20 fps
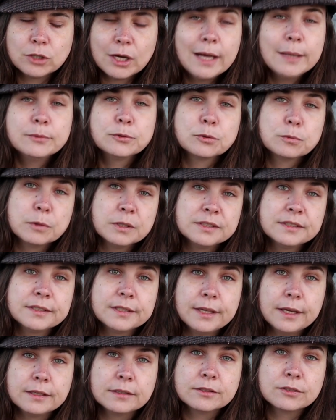tribes were
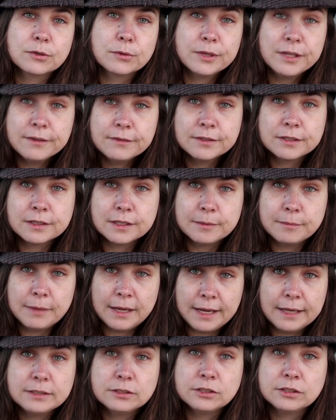once again so evenly
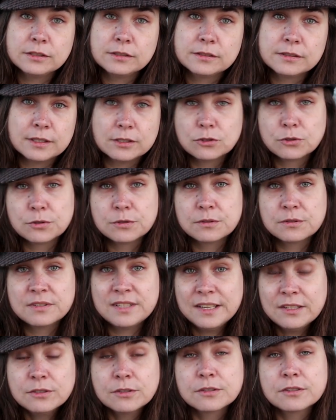matched and
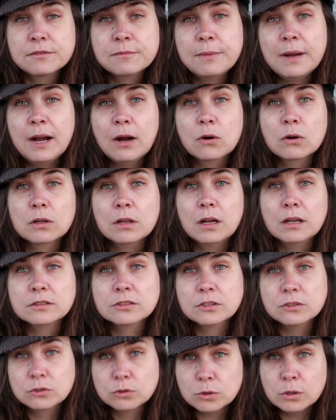centers of power
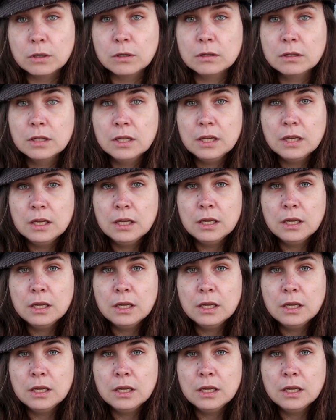lost control,